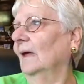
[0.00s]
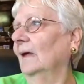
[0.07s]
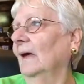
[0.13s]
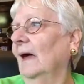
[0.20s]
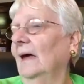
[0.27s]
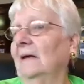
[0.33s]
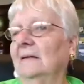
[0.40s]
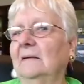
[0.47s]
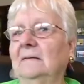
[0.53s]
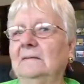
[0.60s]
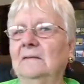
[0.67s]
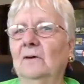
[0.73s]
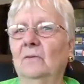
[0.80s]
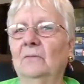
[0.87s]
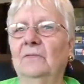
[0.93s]
I
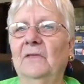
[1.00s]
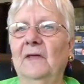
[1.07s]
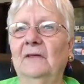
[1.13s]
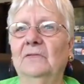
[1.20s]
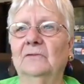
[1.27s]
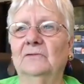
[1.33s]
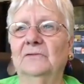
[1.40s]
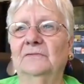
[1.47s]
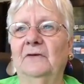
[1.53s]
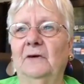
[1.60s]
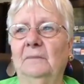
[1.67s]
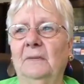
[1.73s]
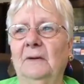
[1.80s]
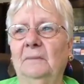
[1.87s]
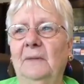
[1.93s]
don't think there's very
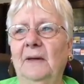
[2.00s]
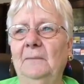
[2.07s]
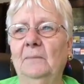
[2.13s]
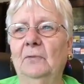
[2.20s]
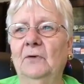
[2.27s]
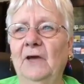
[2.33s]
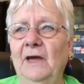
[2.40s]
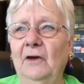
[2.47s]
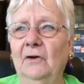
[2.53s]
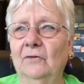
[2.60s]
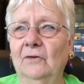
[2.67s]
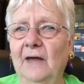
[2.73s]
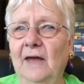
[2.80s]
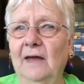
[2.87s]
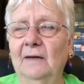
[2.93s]
many people here
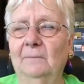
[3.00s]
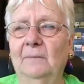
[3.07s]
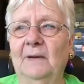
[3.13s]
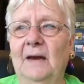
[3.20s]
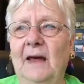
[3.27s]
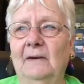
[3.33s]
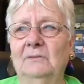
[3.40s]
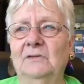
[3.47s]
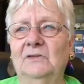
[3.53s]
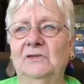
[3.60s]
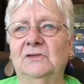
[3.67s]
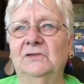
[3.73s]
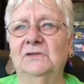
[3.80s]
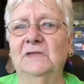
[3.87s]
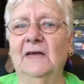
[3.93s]
yet, but I was
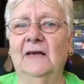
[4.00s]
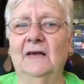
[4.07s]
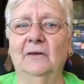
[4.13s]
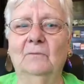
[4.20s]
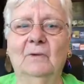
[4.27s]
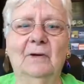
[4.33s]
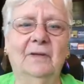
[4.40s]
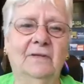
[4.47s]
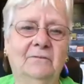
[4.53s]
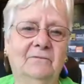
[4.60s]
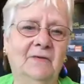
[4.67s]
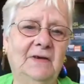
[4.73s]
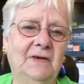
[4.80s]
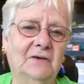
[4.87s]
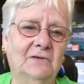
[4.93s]
just telling one of the
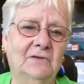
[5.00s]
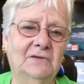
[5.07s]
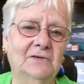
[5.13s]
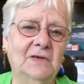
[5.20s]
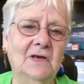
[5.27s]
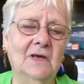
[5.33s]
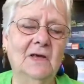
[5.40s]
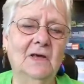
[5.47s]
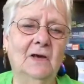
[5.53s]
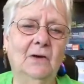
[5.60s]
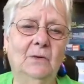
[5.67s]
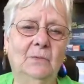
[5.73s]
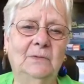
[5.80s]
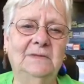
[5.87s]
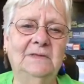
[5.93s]
vendors
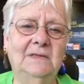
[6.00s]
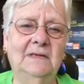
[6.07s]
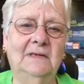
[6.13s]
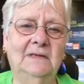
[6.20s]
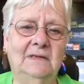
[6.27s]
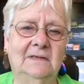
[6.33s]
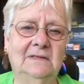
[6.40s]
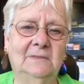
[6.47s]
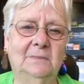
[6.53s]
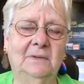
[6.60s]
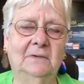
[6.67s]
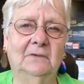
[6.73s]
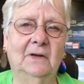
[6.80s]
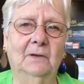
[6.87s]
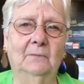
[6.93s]
who was in this
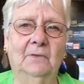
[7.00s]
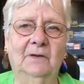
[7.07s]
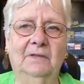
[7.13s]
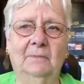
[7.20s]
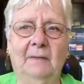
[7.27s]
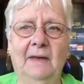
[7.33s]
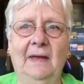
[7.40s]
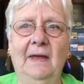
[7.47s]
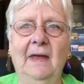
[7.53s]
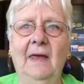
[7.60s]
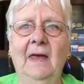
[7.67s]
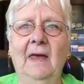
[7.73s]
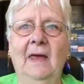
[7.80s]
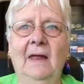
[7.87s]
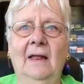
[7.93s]
building with me
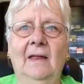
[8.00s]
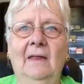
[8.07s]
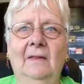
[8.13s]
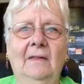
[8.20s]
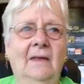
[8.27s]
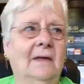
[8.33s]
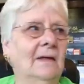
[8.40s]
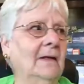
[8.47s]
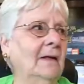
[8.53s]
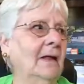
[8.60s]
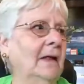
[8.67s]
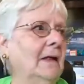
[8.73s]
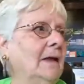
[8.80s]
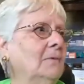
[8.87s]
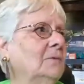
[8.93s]

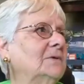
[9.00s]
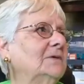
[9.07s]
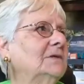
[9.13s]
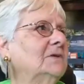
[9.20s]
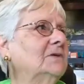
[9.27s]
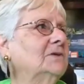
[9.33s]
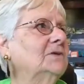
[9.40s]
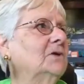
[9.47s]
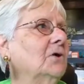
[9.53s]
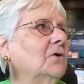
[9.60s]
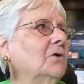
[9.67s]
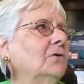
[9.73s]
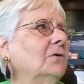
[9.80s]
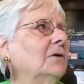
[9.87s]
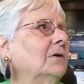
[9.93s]
and was
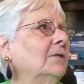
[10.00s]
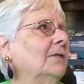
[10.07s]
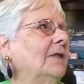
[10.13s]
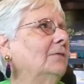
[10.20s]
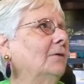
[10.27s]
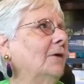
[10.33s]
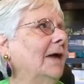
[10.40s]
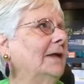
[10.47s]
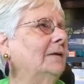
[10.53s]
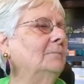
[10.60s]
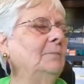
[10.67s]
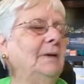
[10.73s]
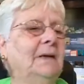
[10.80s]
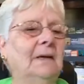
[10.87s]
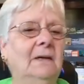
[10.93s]
concerned that there
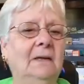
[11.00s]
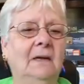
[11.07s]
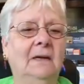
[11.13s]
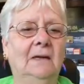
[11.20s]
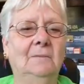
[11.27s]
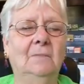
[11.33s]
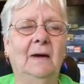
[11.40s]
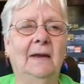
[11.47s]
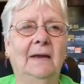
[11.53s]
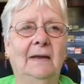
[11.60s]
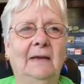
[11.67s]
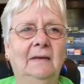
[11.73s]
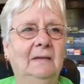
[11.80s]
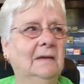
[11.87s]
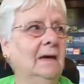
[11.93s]
hadn't been
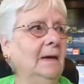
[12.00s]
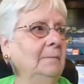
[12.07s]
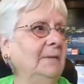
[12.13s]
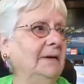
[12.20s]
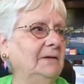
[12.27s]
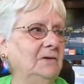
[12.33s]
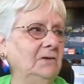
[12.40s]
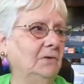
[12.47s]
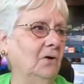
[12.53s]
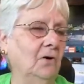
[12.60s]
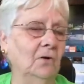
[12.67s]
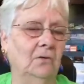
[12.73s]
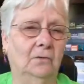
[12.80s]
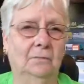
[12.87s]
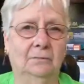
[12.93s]
anybody coming to
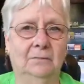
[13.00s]
her